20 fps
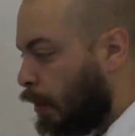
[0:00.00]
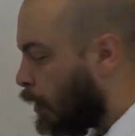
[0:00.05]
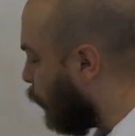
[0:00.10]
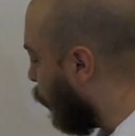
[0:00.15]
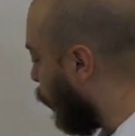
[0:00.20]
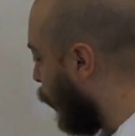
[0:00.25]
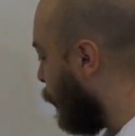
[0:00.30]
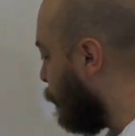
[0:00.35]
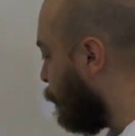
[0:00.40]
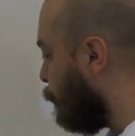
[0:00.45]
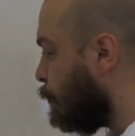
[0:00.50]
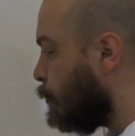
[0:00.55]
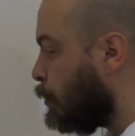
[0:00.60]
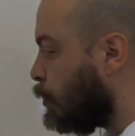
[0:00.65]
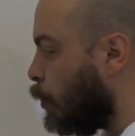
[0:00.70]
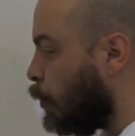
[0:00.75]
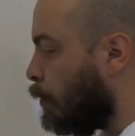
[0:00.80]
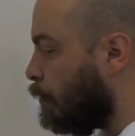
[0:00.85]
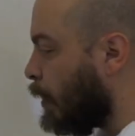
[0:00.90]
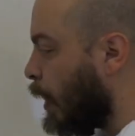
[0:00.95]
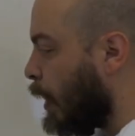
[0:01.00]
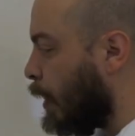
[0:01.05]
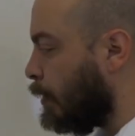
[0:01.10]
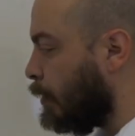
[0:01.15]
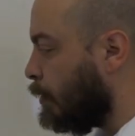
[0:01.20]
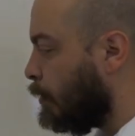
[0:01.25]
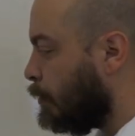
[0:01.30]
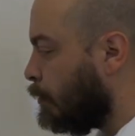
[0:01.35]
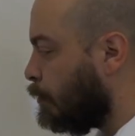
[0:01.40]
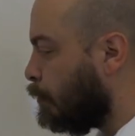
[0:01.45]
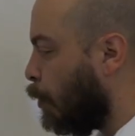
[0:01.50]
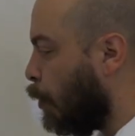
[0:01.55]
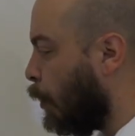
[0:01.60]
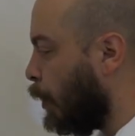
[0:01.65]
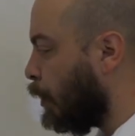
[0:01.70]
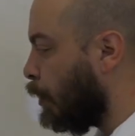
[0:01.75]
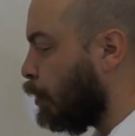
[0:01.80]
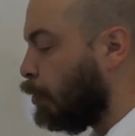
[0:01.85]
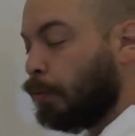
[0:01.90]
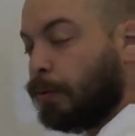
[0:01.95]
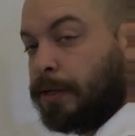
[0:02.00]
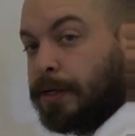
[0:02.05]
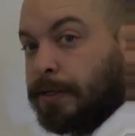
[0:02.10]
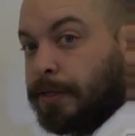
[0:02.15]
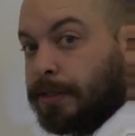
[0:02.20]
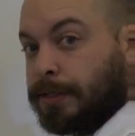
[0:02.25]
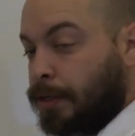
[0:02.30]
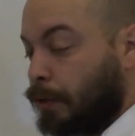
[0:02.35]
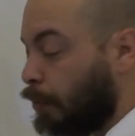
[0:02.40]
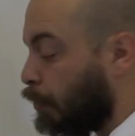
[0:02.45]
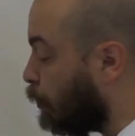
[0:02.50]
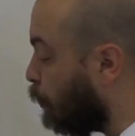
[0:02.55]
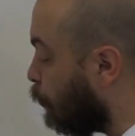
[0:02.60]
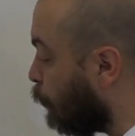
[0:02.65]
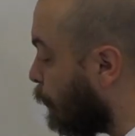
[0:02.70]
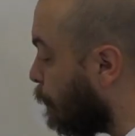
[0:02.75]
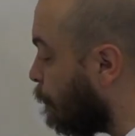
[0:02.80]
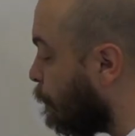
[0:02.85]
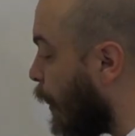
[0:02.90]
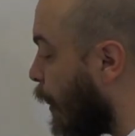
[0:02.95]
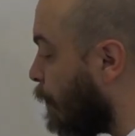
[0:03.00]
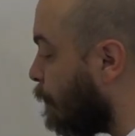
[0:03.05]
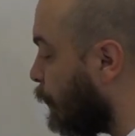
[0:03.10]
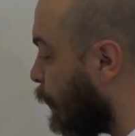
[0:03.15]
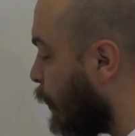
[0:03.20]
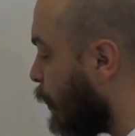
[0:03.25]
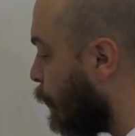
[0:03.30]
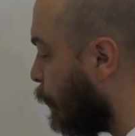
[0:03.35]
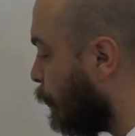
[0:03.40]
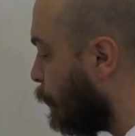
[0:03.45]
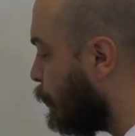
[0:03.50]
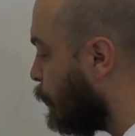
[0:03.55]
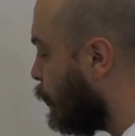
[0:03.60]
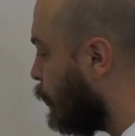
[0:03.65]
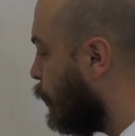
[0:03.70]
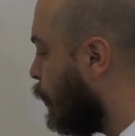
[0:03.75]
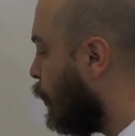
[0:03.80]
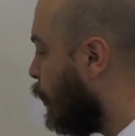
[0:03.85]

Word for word: All right, so we've got 0.3035 liters,